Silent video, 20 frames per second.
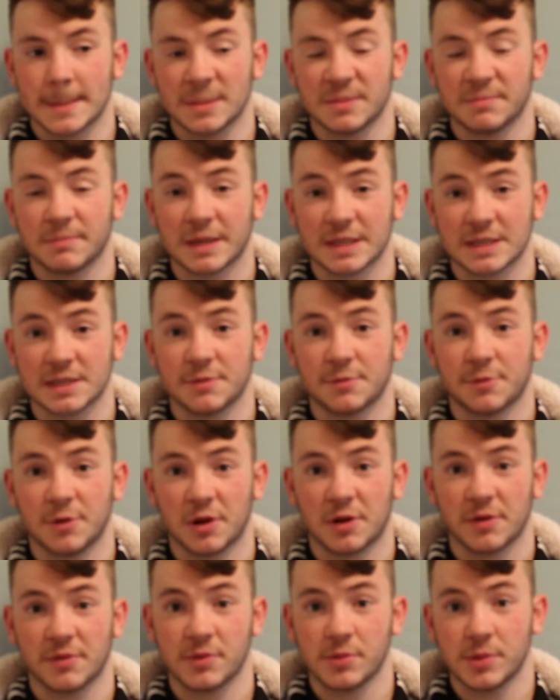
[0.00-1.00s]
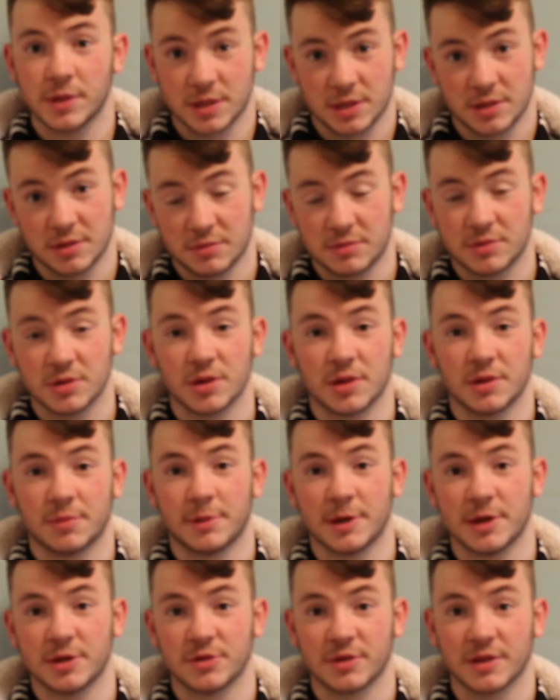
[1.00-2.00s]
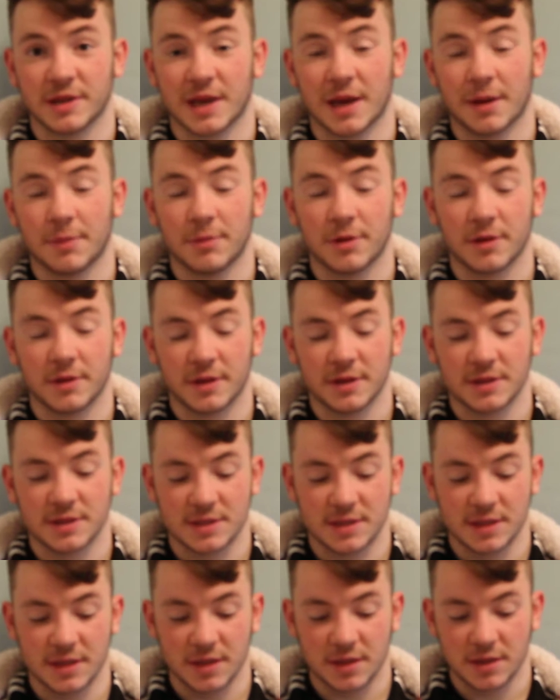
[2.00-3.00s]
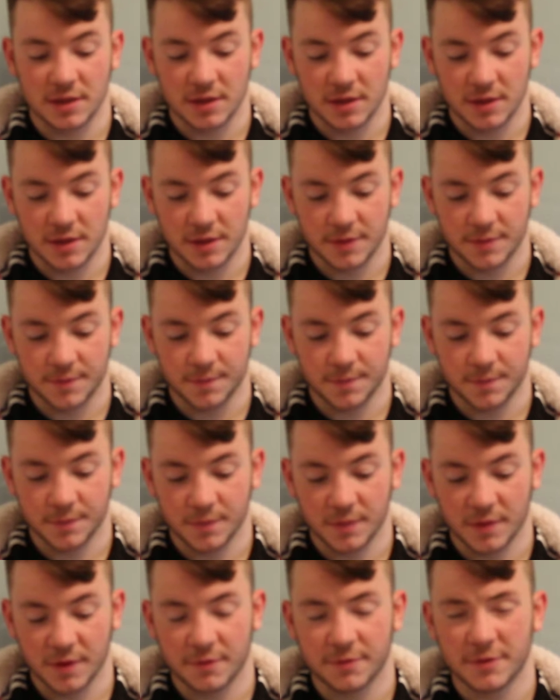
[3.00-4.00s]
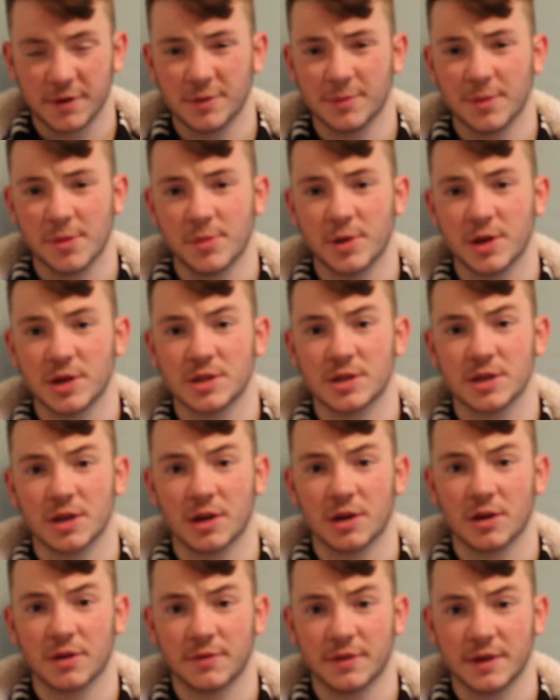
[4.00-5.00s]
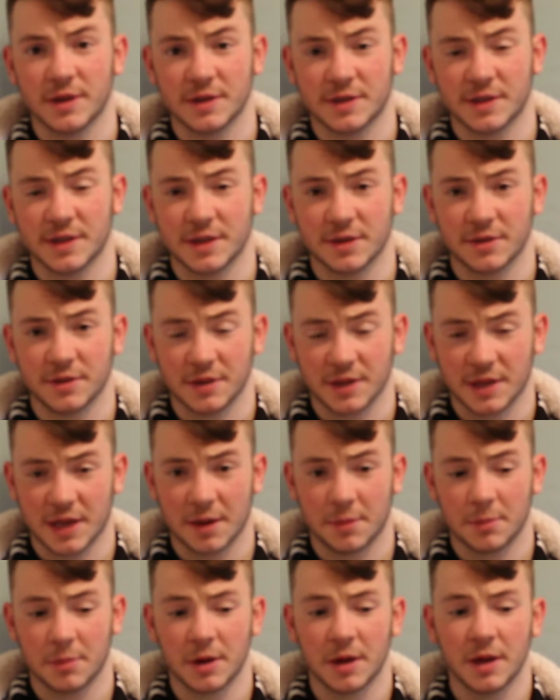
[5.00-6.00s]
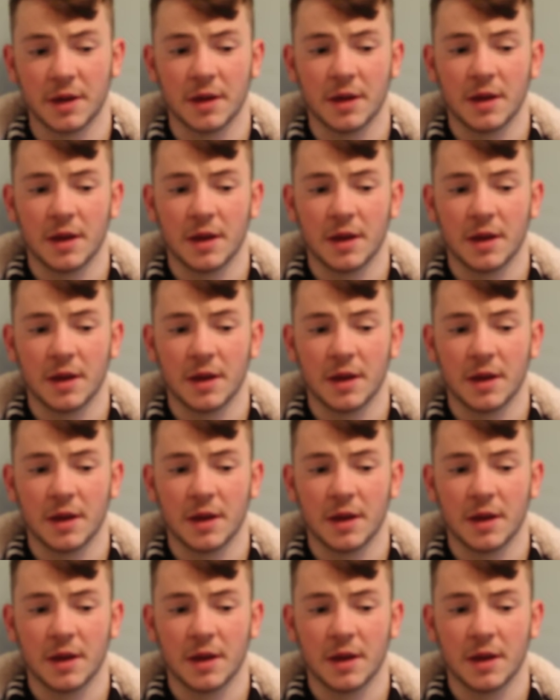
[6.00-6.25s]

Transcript: magazine front cover, which took the picture of the camera. There's the film, in which a lot of it I did on the camera,